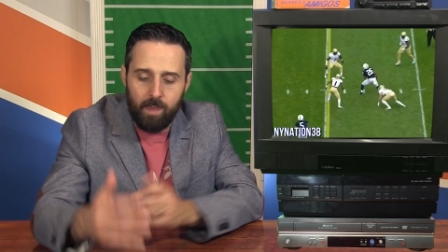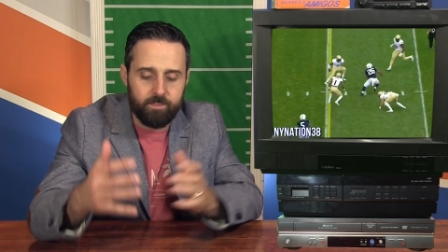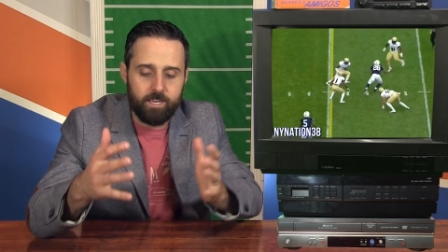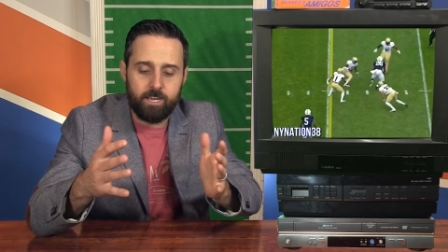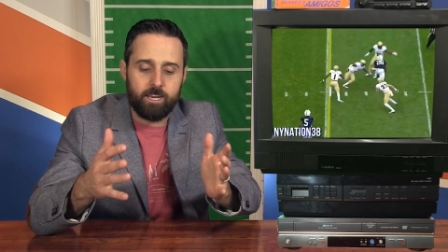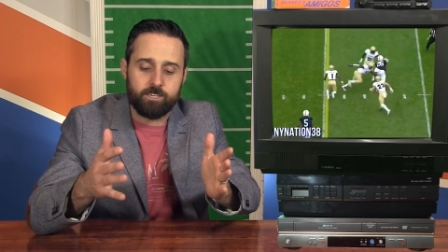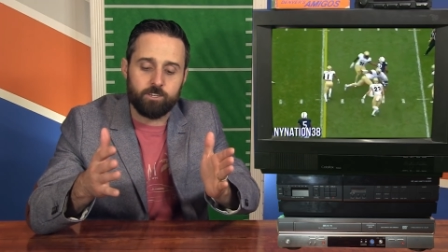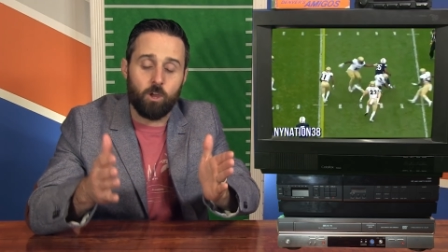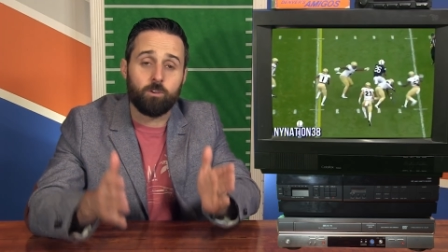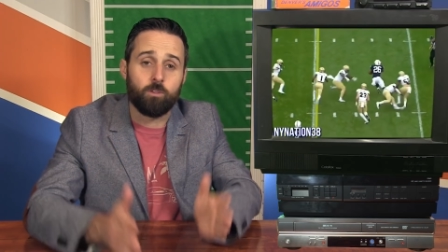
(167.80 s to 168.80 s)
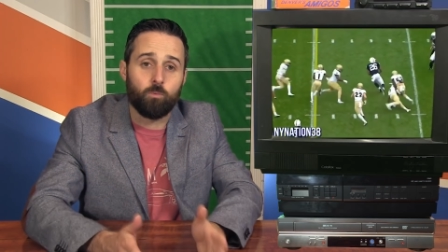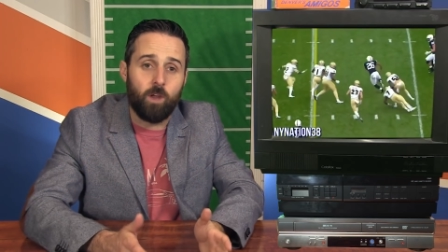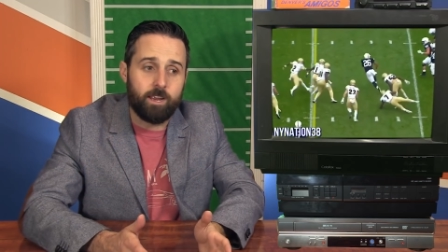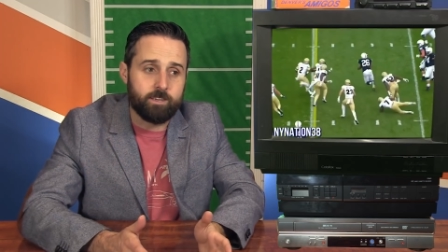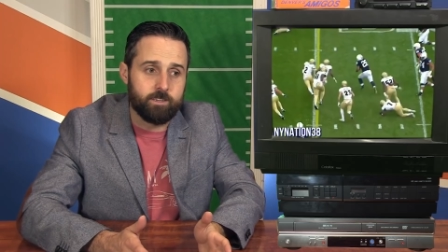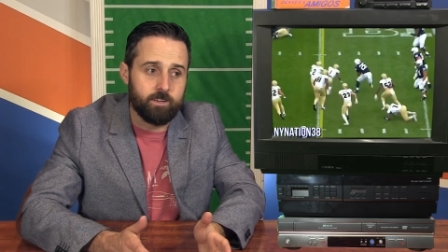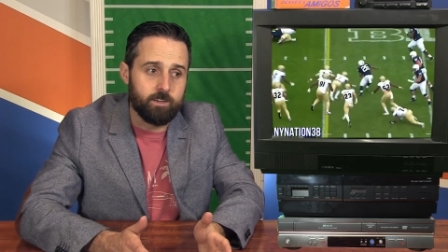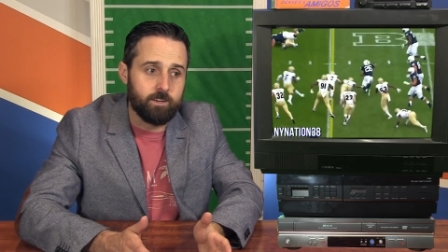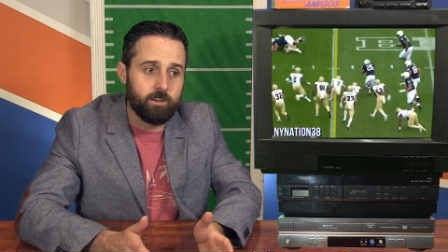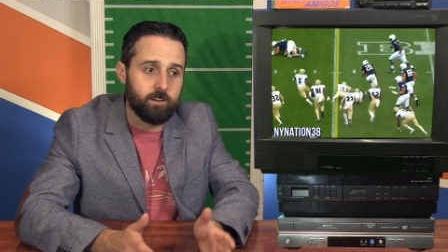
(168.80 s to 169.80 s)
I think he needs to go to the right
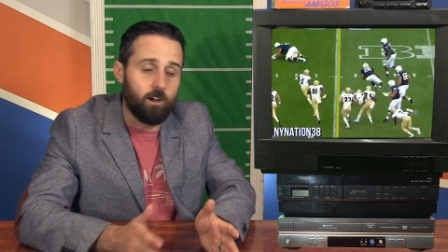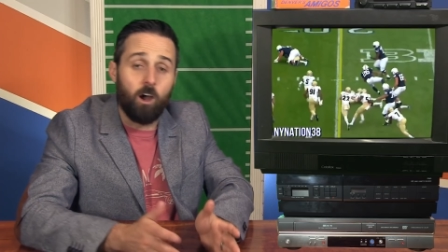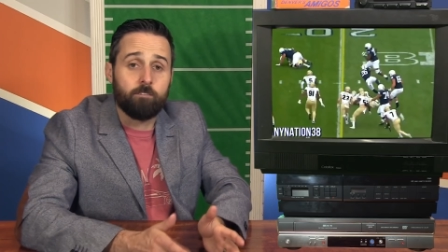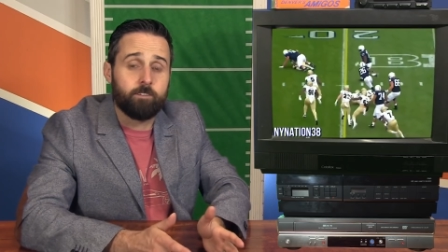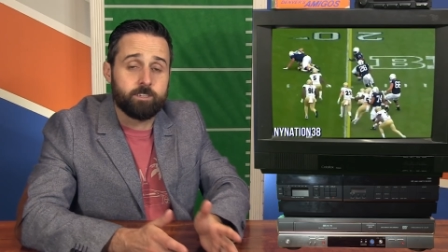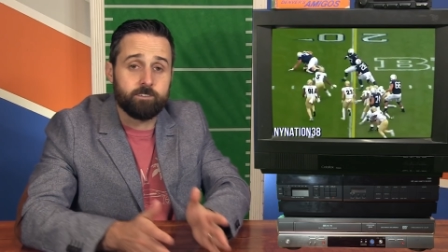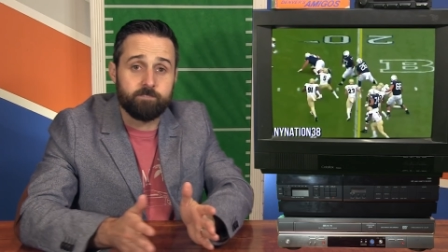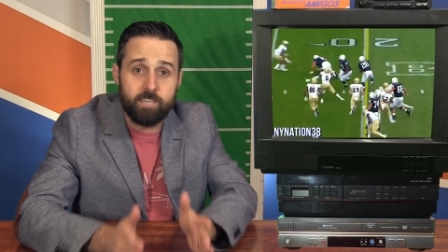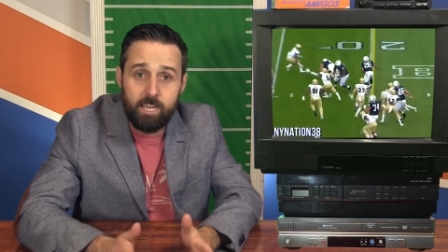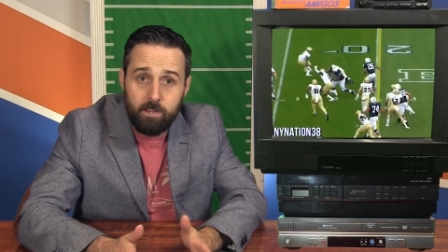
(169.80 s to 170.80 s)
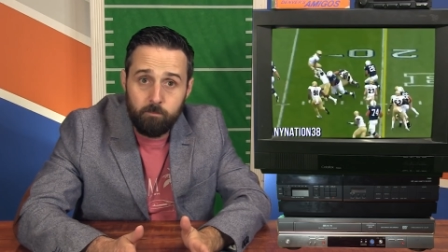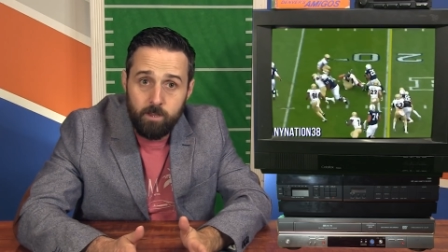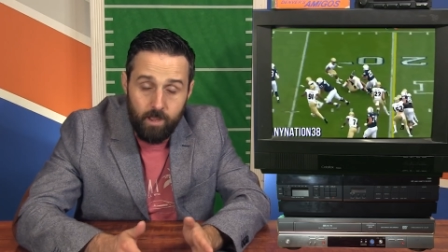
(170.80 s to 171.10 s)
offensive team.